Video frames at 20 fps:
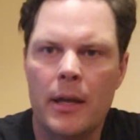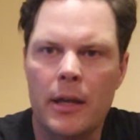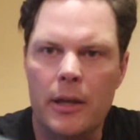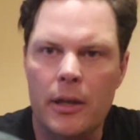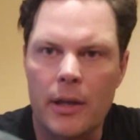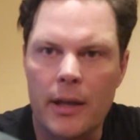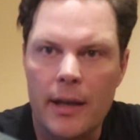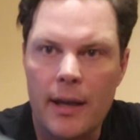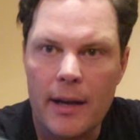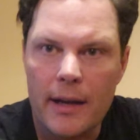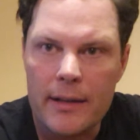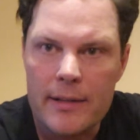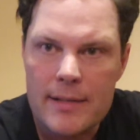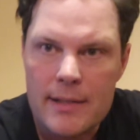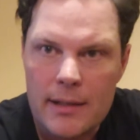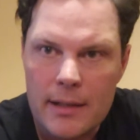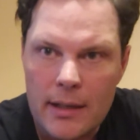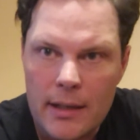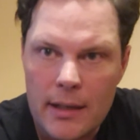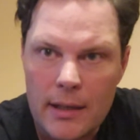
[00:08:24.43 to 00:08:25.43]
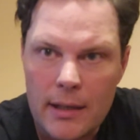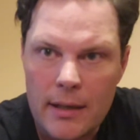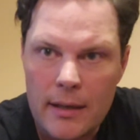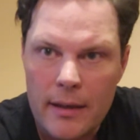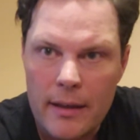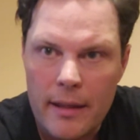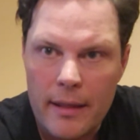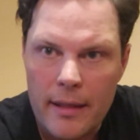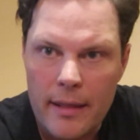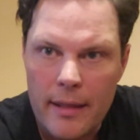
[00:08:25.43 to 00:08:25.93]
You can kind of see
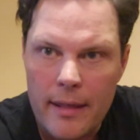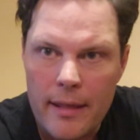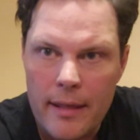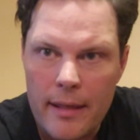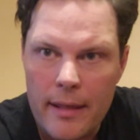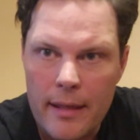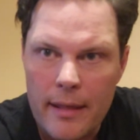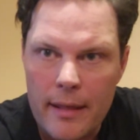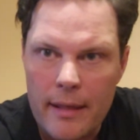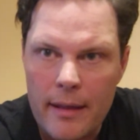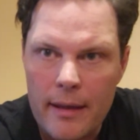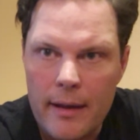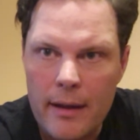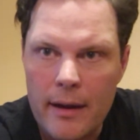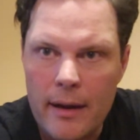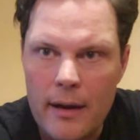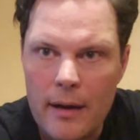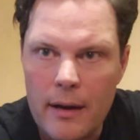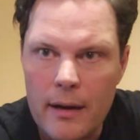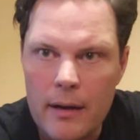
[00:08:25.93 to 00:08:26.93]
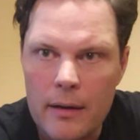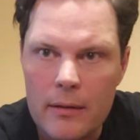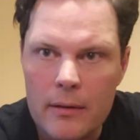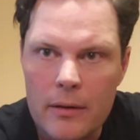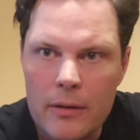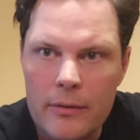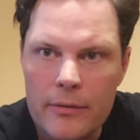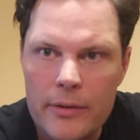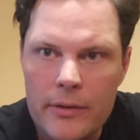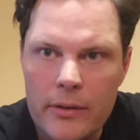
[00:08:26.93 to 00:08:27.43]
there, I
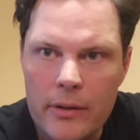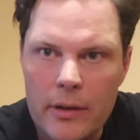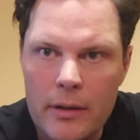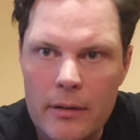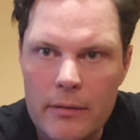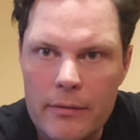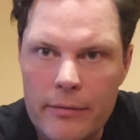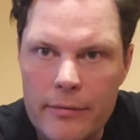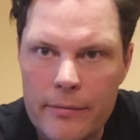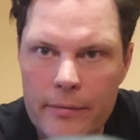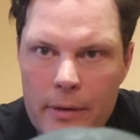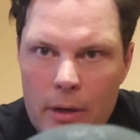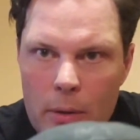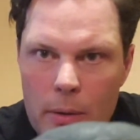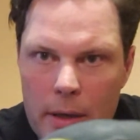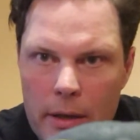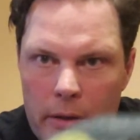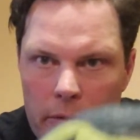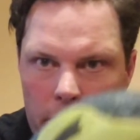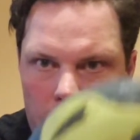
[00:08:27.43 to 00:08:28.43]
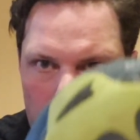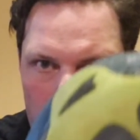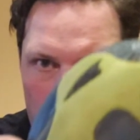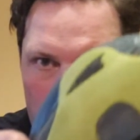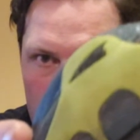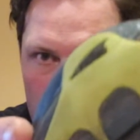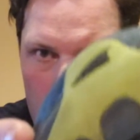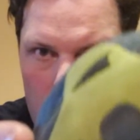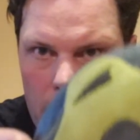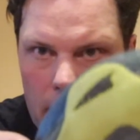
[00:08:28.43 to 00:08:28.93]
don't know if it's gonna focus
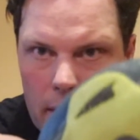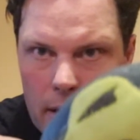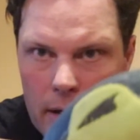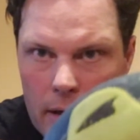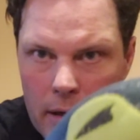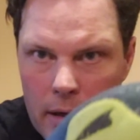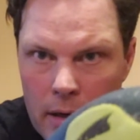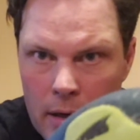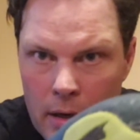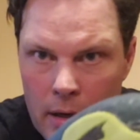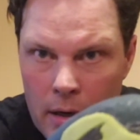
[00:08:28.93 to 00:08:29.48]
here.